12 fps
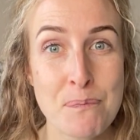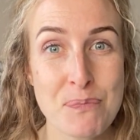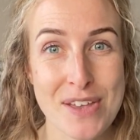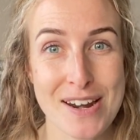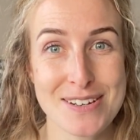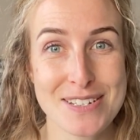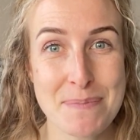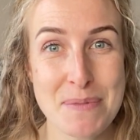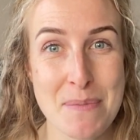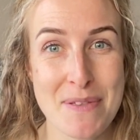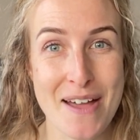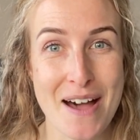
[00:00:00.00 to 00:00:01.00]
and I dip
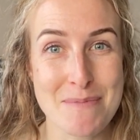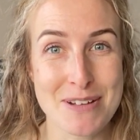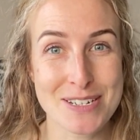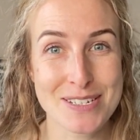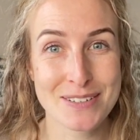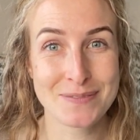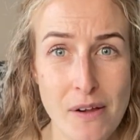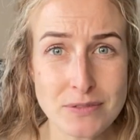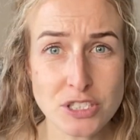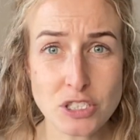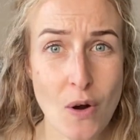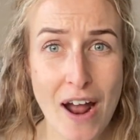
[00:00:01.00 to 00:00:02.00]
them in the hummus.
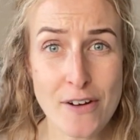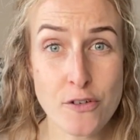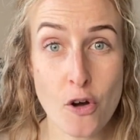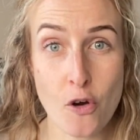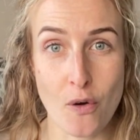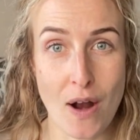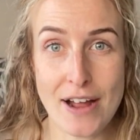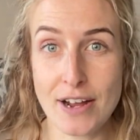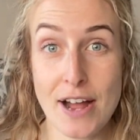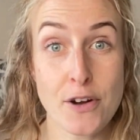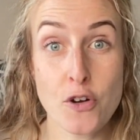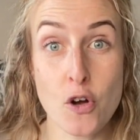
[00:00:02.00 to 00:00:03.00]
So I don't know.
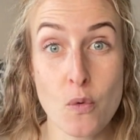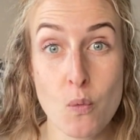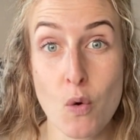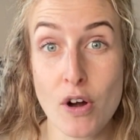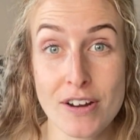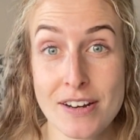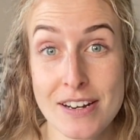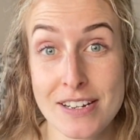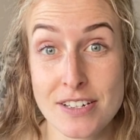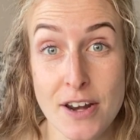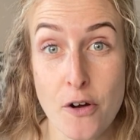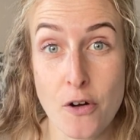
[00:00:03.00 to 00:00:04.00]
I don't know what it
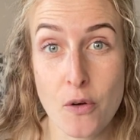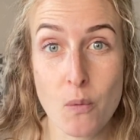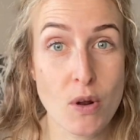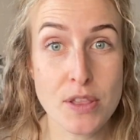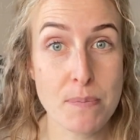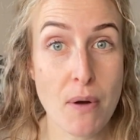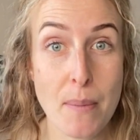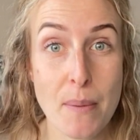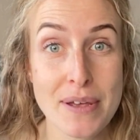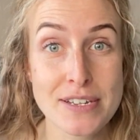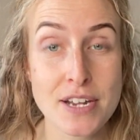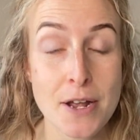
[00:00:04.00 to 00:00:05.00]
is. I don't know what the
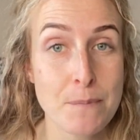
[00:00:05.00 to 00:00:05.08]
problem is.